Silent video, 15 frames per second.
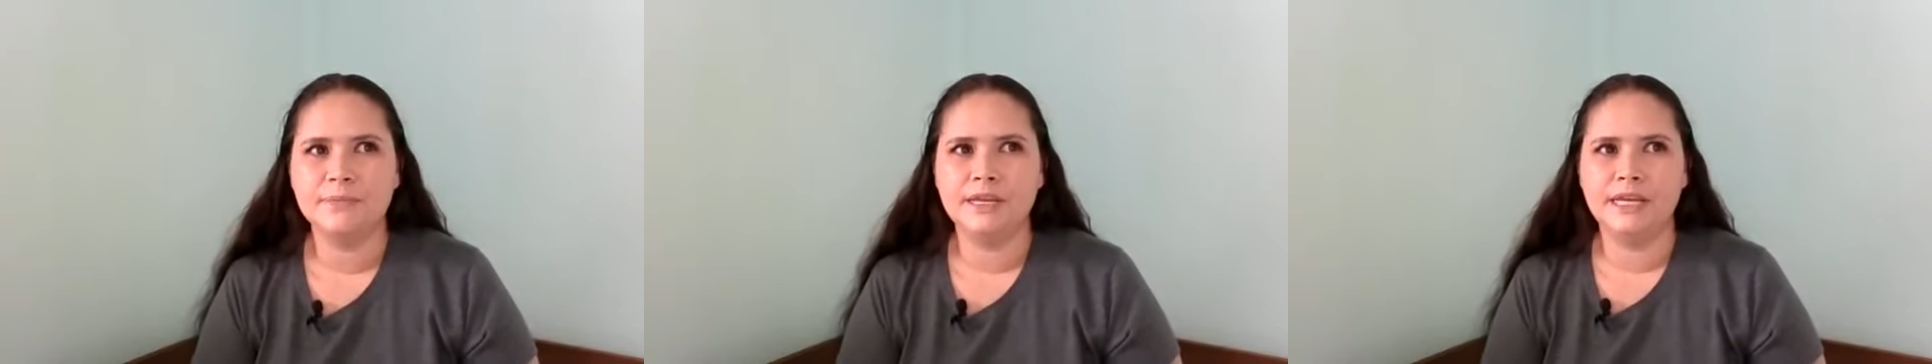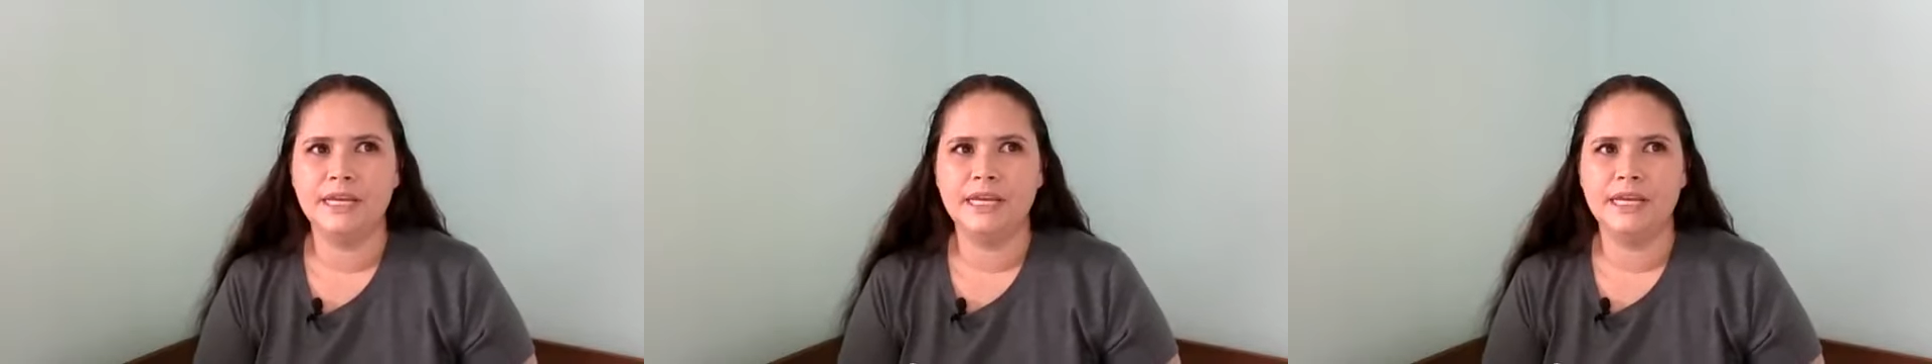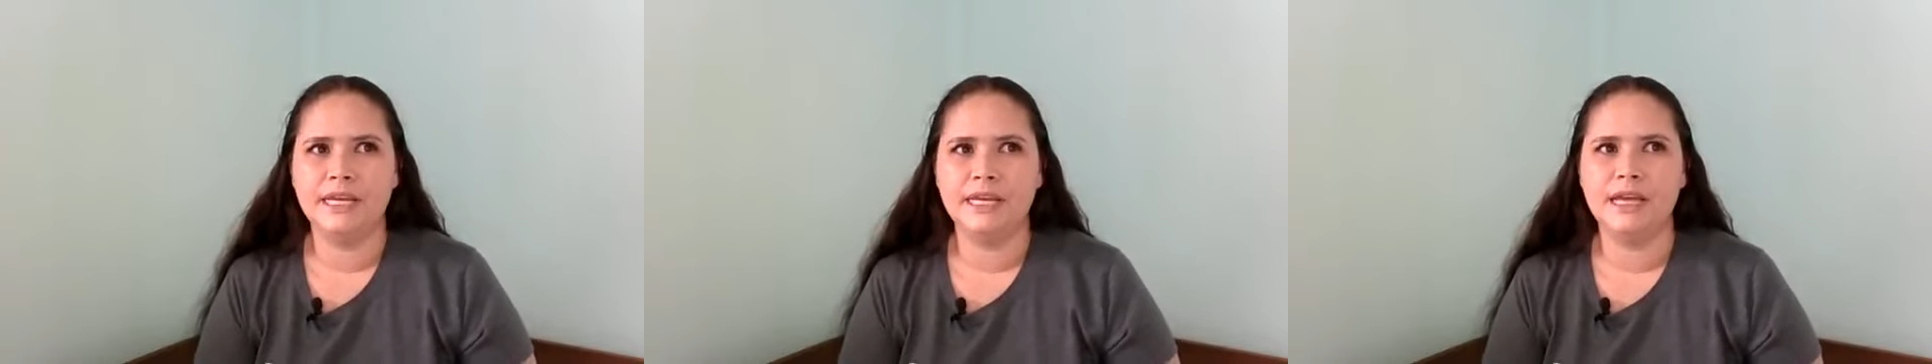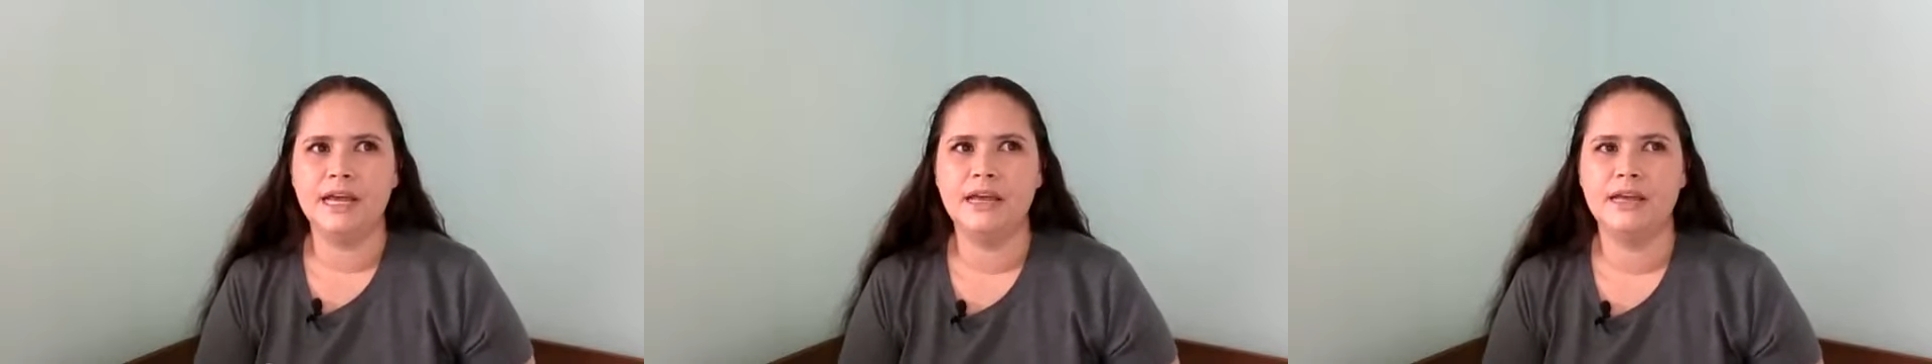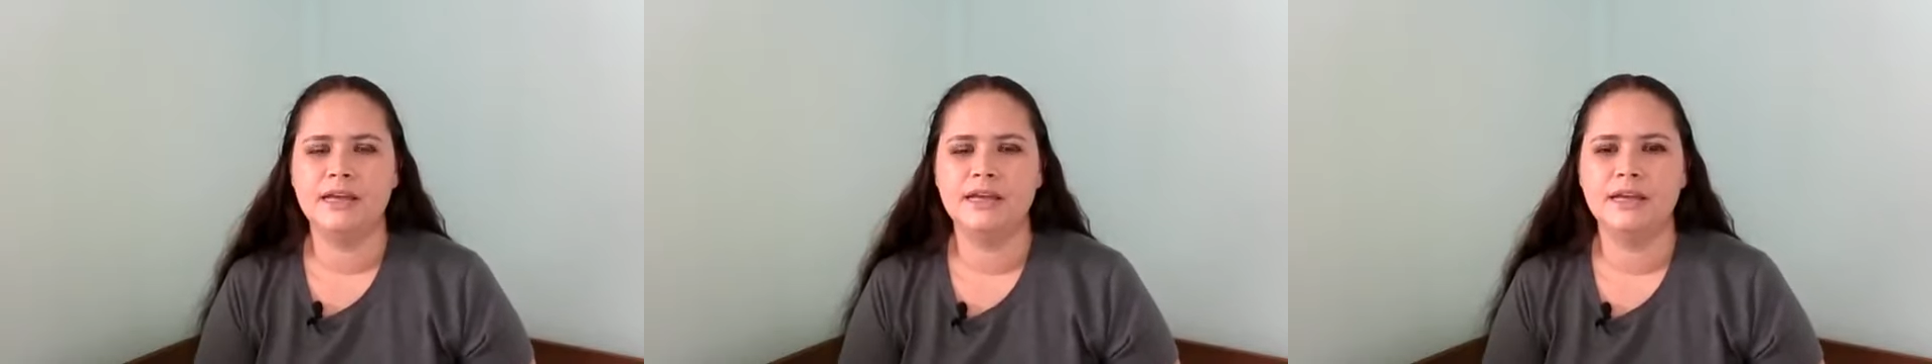be
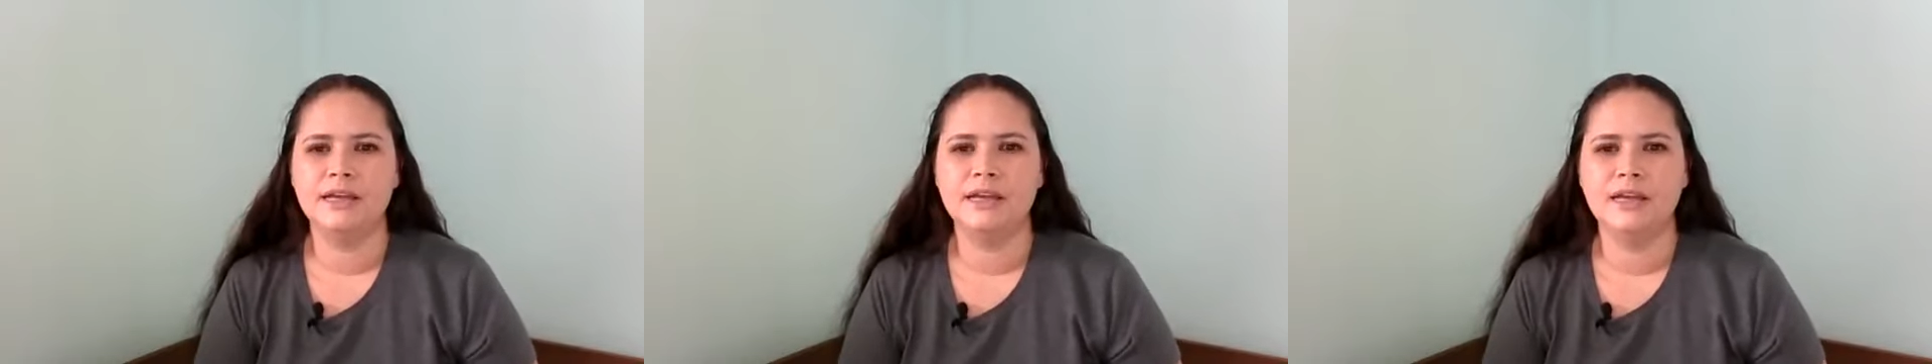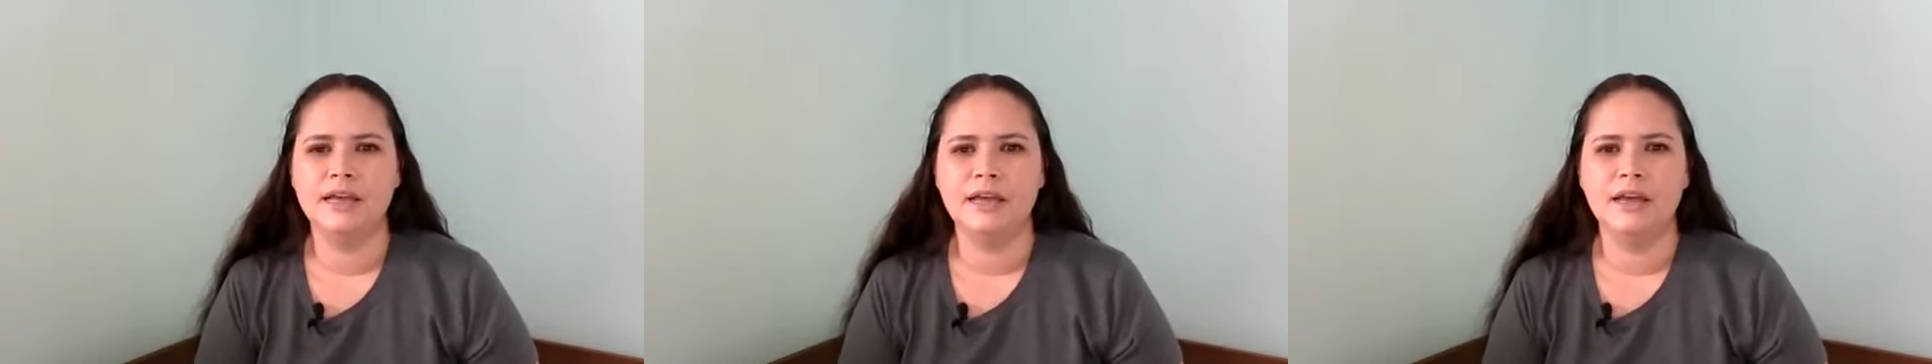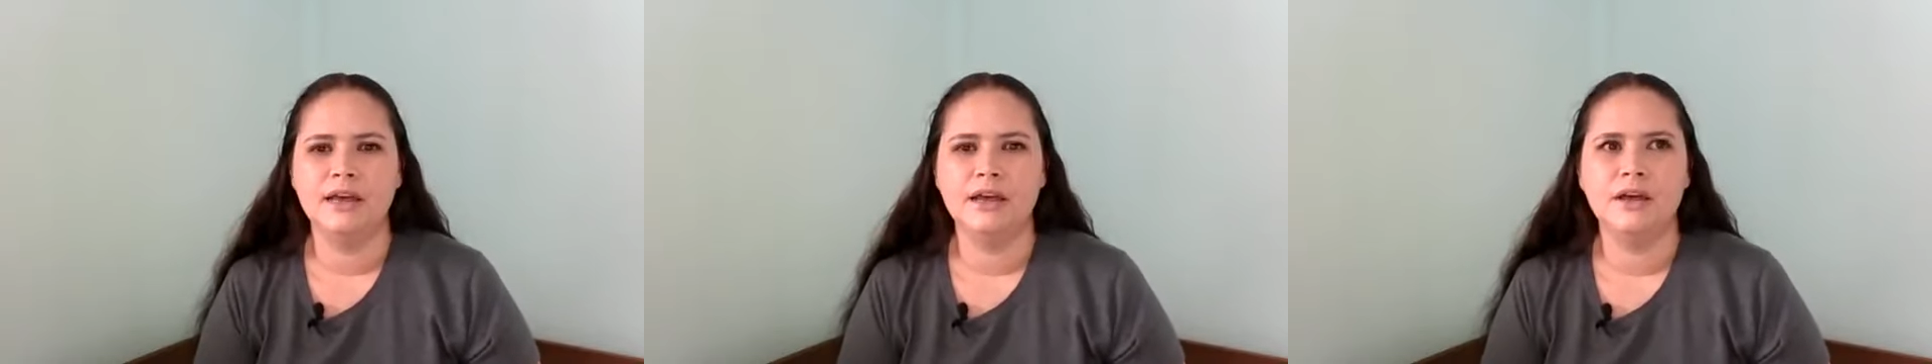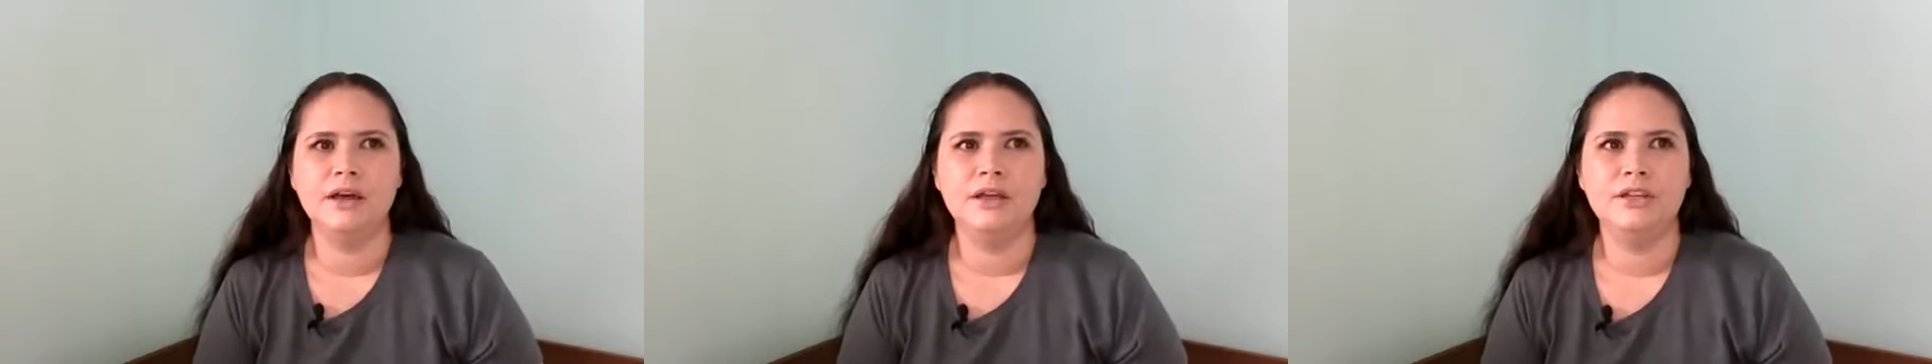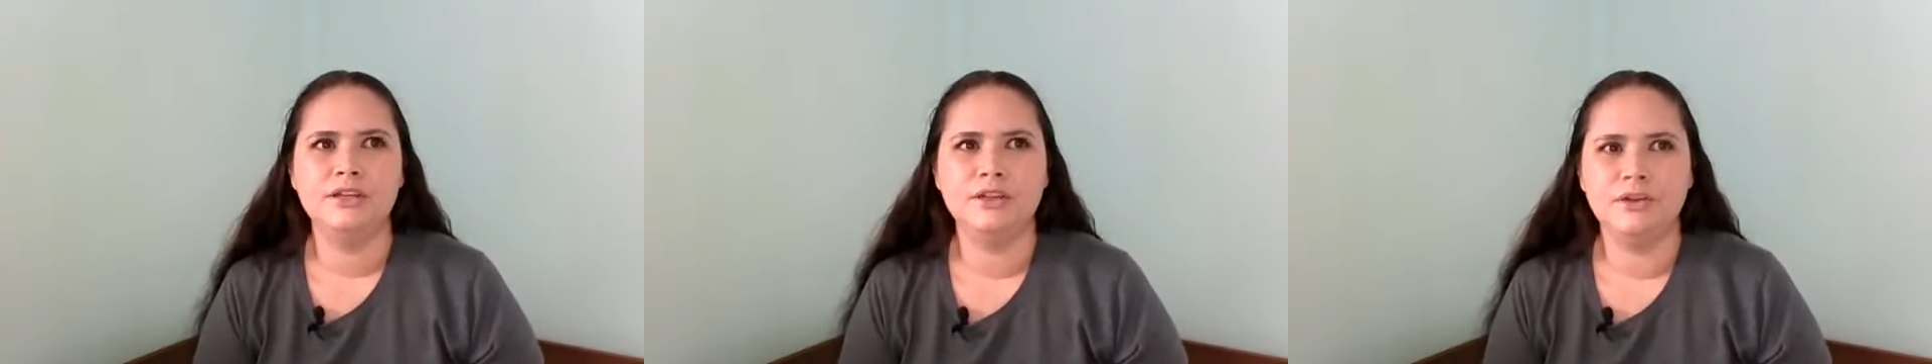
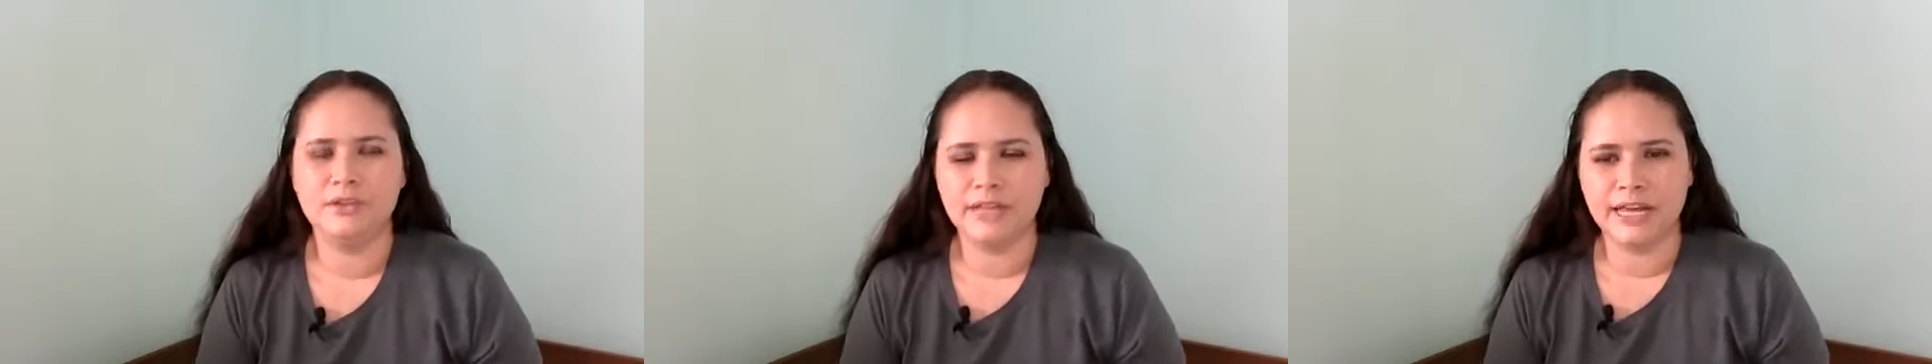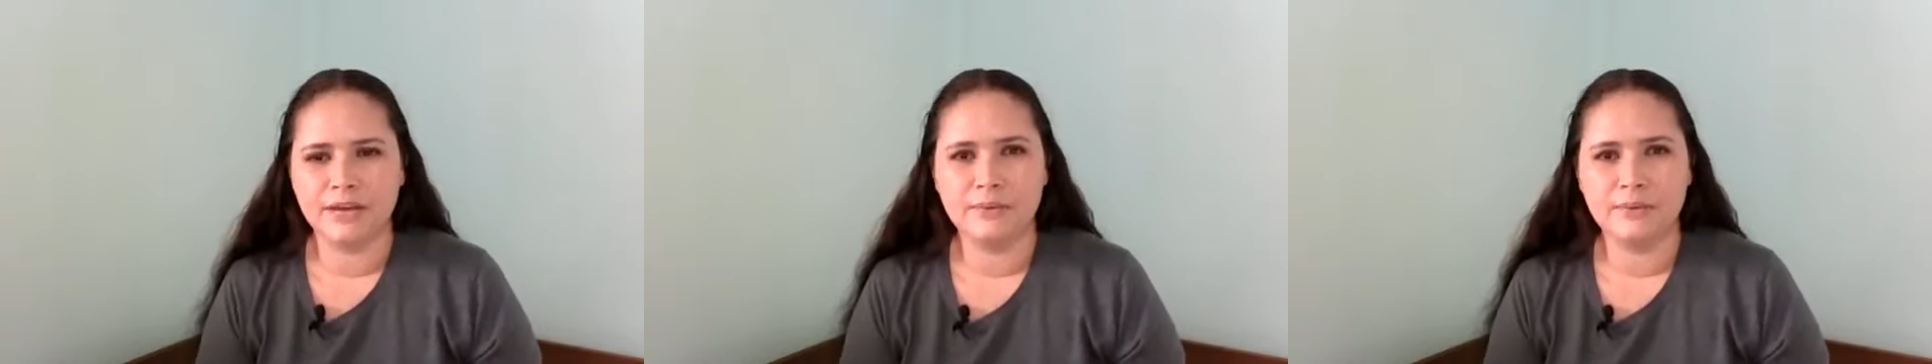you don't like